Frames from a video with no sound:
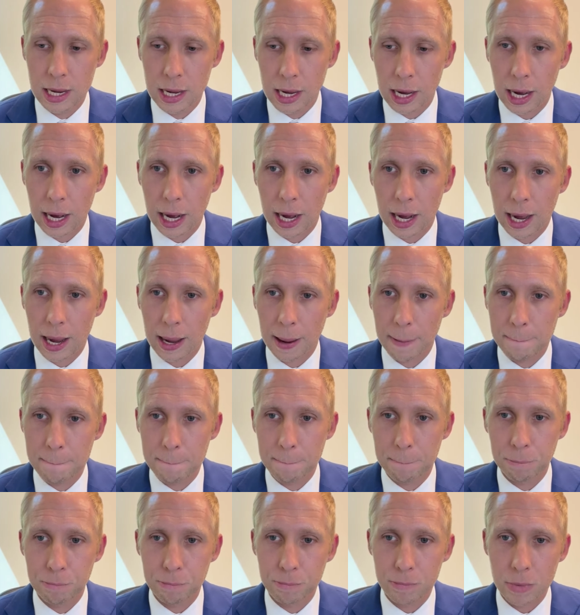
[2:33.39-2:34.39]

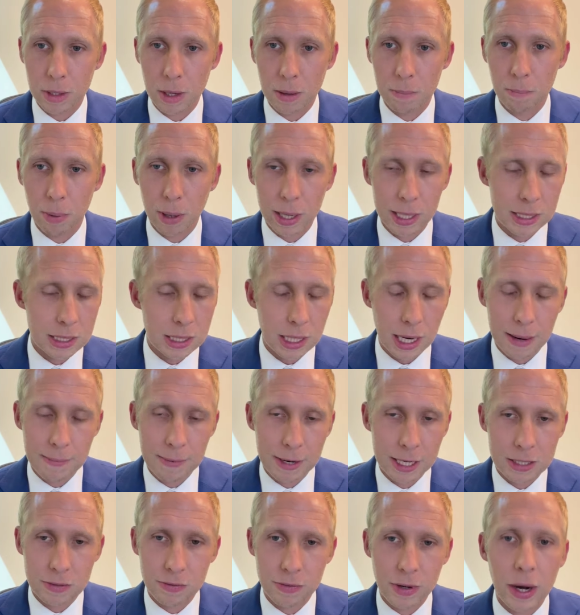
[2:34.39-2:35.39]
Um, but it's I
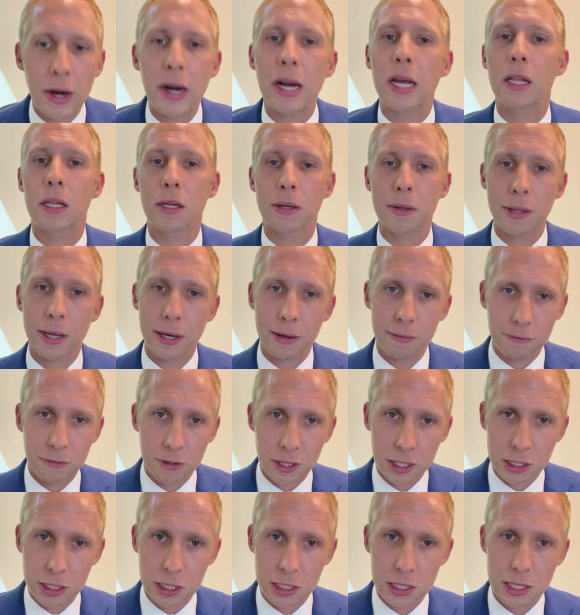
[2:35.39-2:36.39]
mean it's very clear that
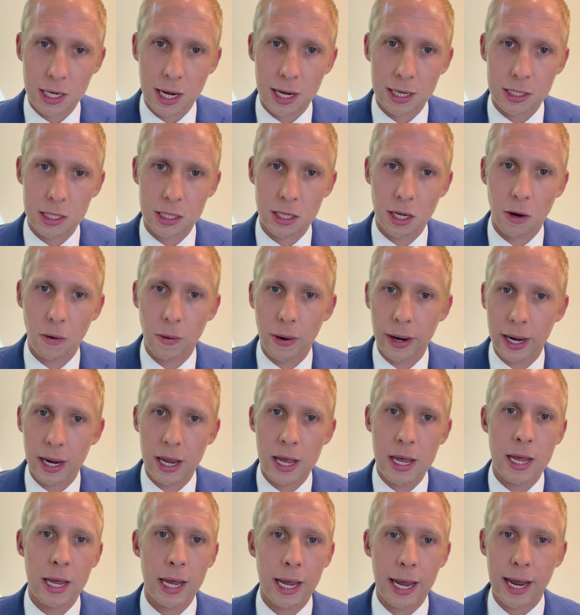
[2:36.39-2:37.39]
inflation is not slowing,
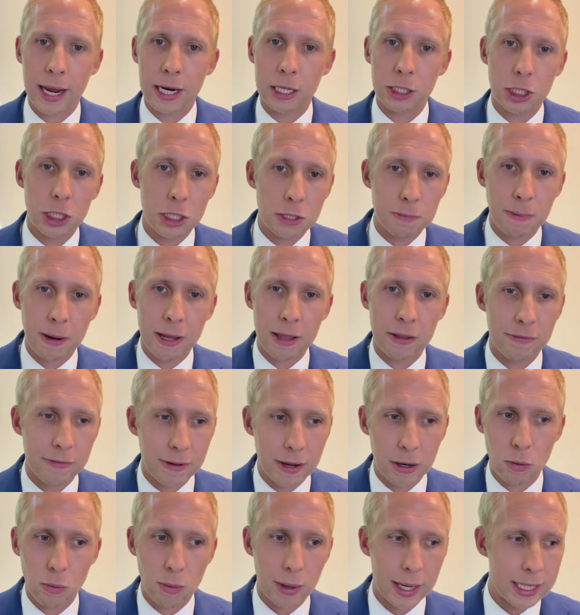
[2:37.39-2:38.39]
and just by the
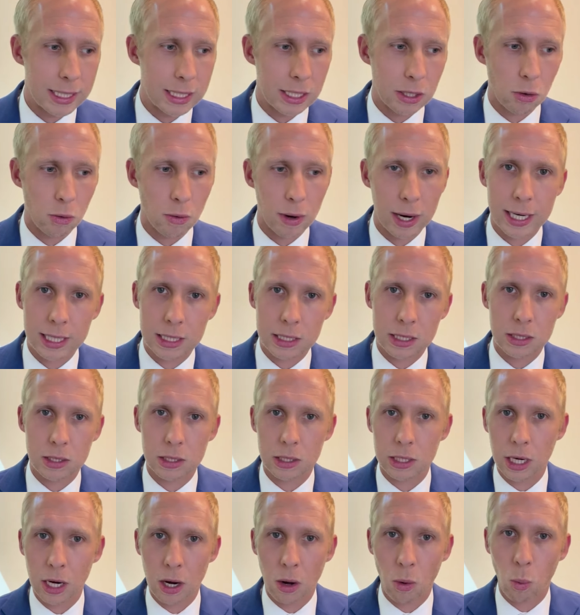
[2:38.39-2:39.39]
Fed raising rates,
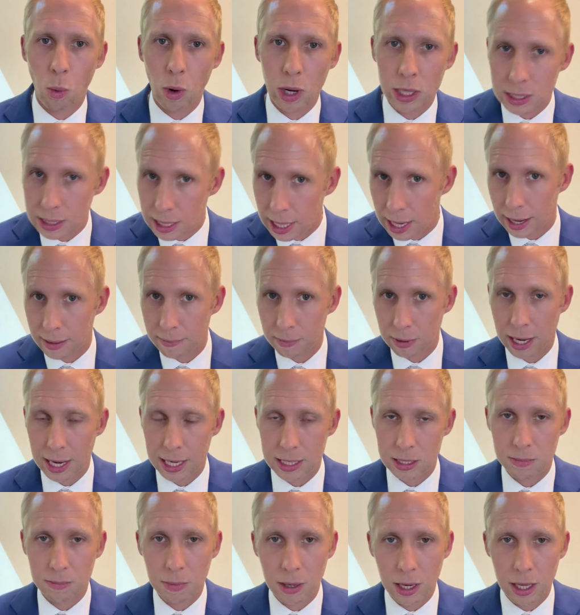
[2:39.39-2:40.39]
you know, one time
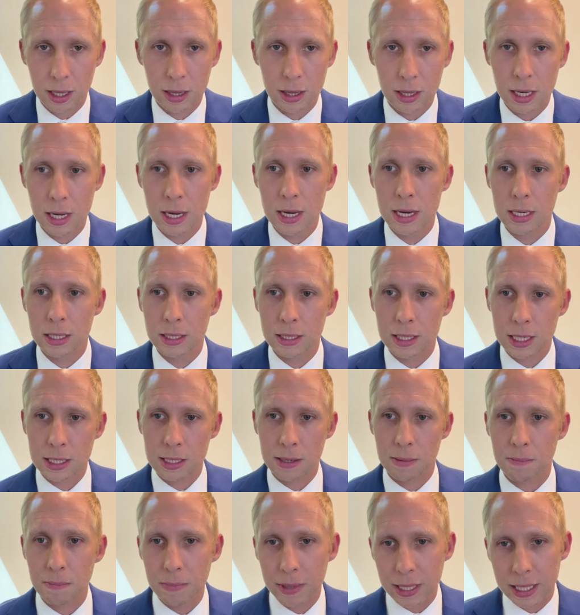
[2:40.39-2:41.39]
last month
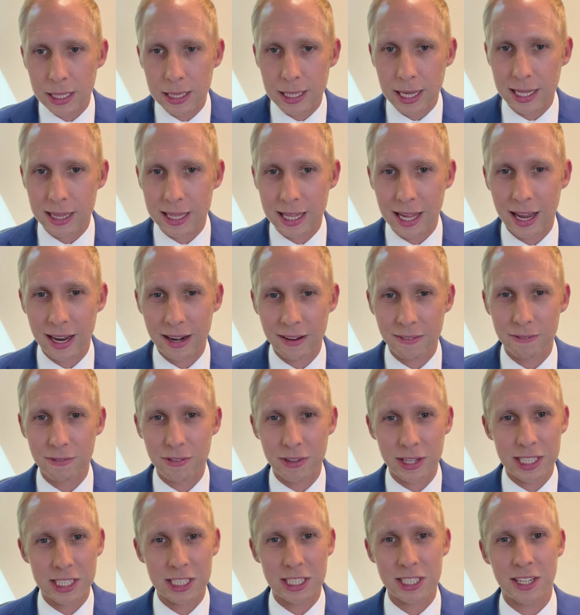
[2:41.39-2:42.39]
doesn't mean that that
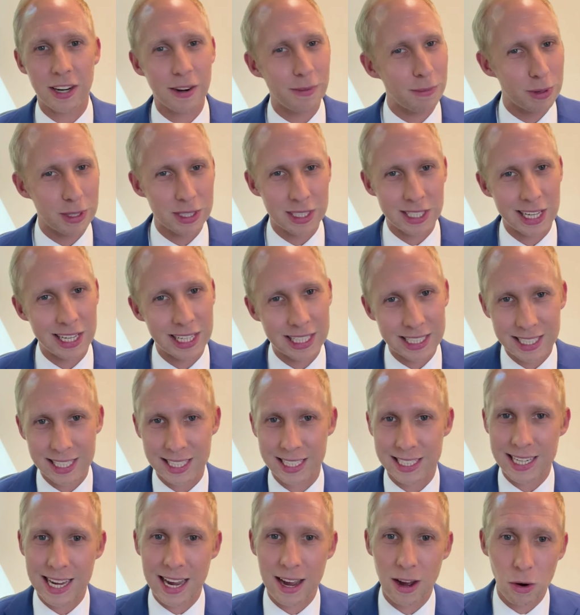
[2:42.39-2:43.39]
inflation number is going to
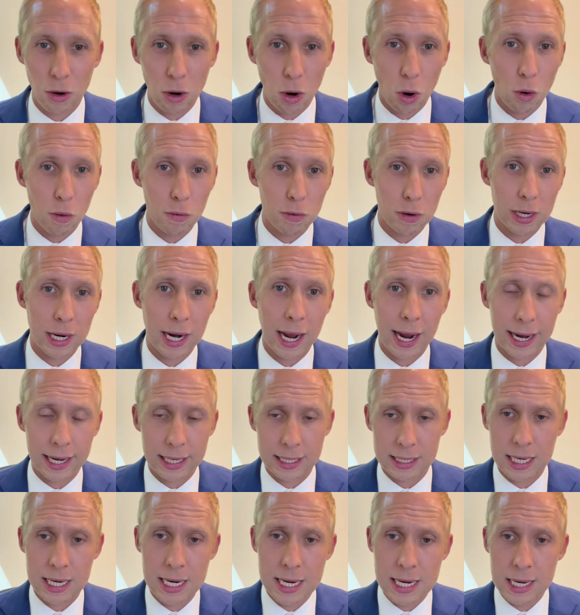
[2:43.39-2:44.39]
tick down
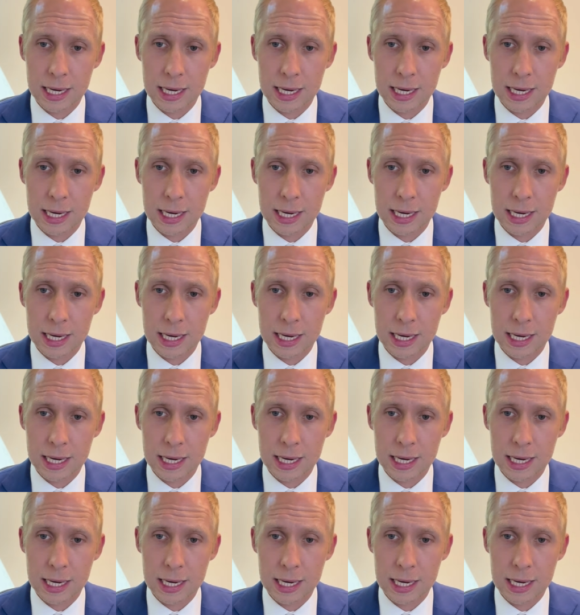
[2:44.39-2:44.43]
overnight.